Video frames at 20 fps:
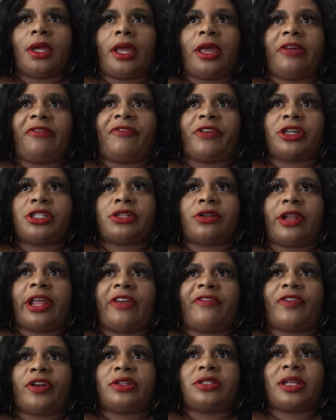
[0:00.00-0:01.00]
At first, on
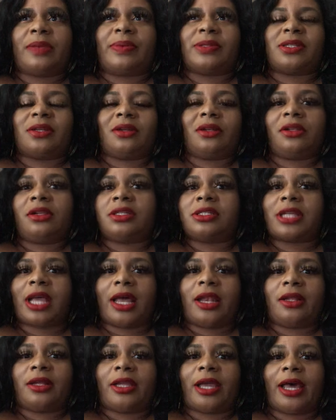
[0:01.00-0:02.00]
that first episode, it looks
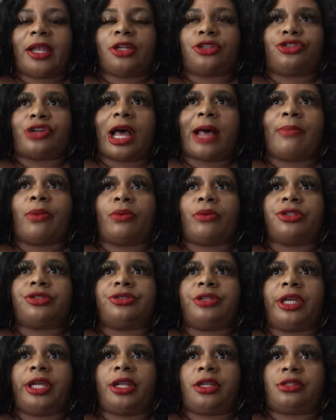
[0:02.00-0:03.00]
kind of dry, but once
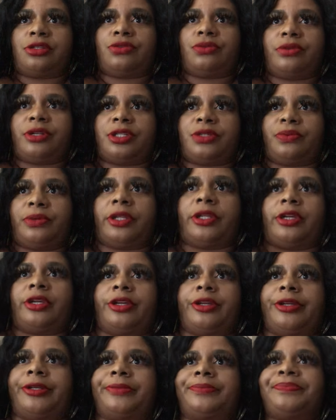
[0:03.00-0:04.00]
you get into it, it's really
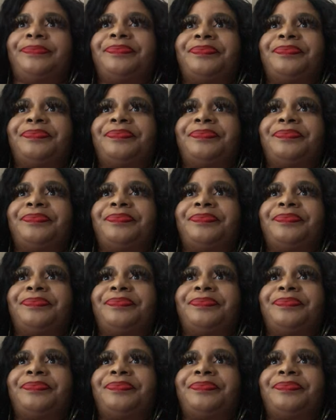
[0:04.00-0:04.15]
good.